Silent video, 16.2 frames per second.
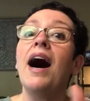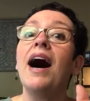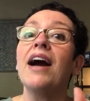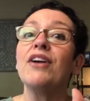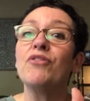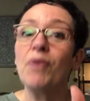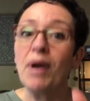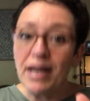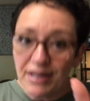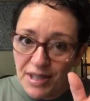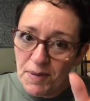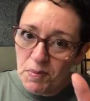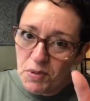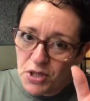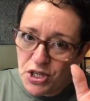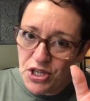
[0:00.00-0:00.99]
I greatly
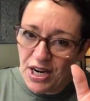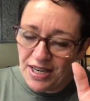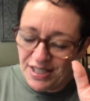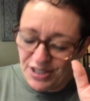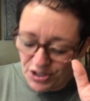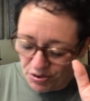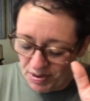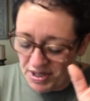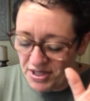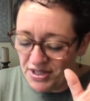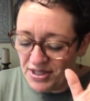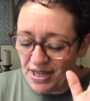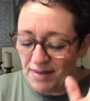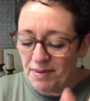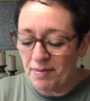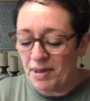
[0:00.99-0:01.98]
appreciated Teresa
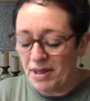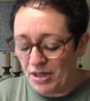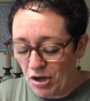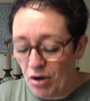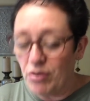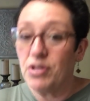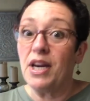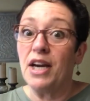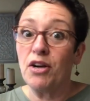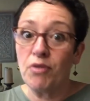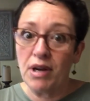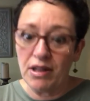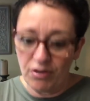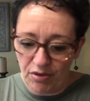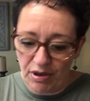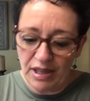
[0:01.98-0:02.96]
sending me the Ghost. I
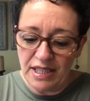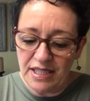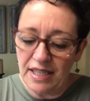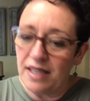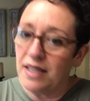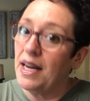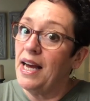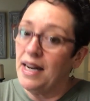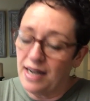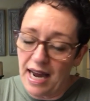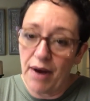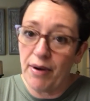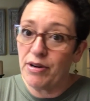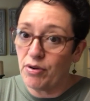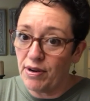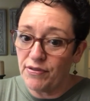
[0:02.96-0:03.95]
greatly, greatly did, and
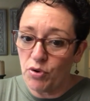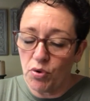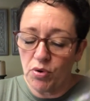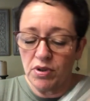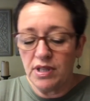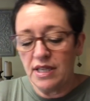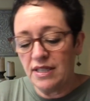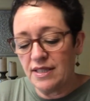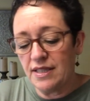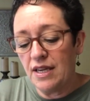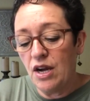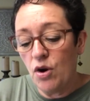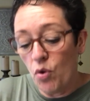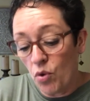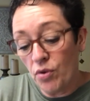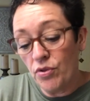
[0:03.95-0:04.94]
now I don't have to hoard this
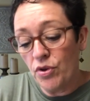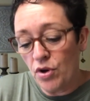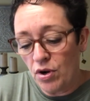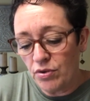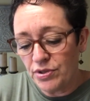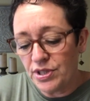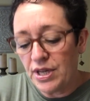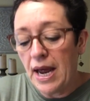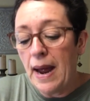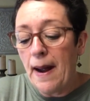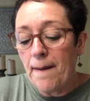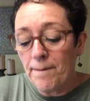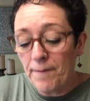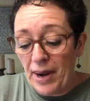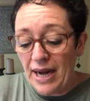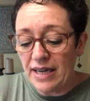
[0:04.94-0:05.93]
or the Ghost.
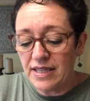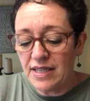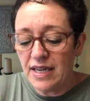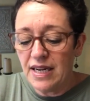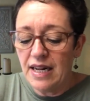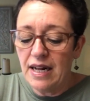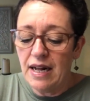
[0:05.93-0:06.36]
But